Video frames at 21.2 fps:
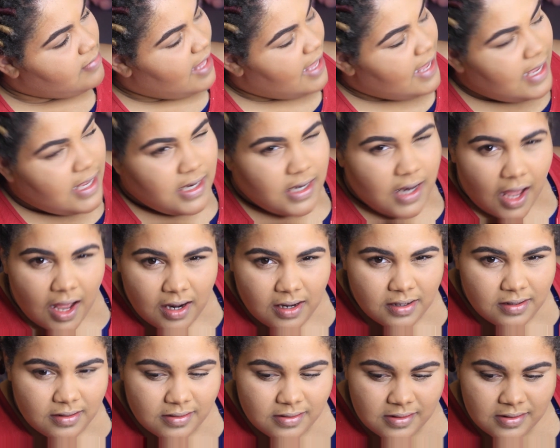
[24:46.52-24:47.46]

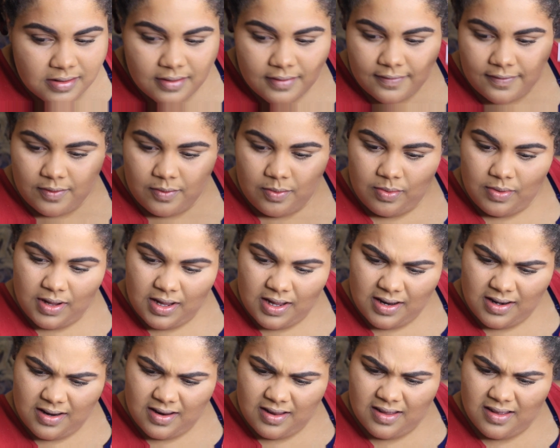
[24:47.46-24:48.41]
$8 for
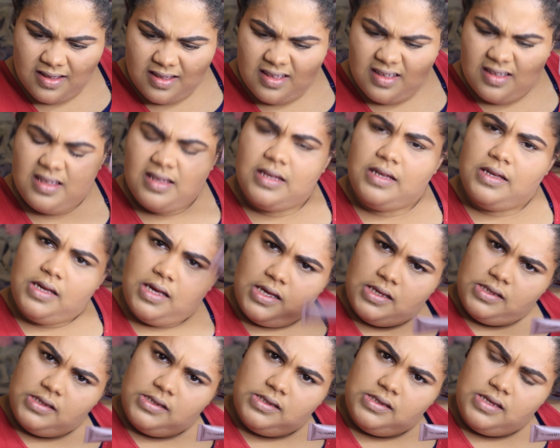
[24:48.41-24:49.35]
one.
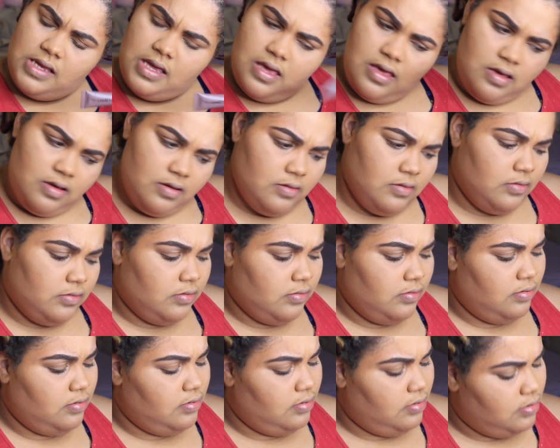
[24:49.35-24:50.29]
That's still.
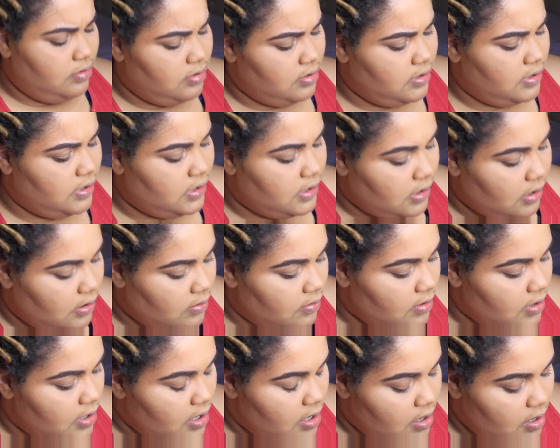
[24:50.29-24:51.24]

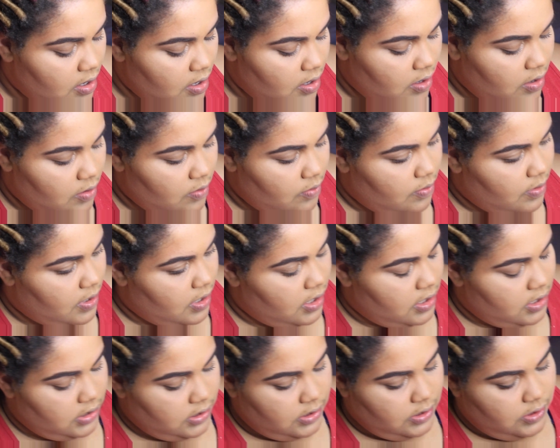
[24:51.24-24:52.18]
So we're
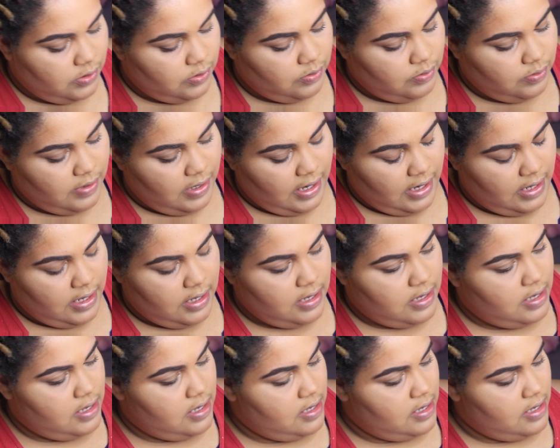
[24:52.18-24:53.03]
gonna do like